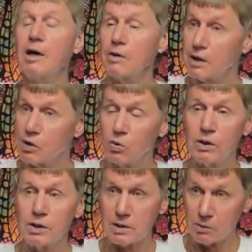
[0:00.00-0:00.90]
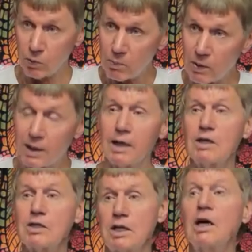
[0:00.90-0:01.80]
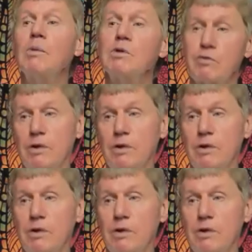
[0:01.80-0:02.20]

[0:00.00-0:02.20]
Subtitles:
how that works and where money actually comes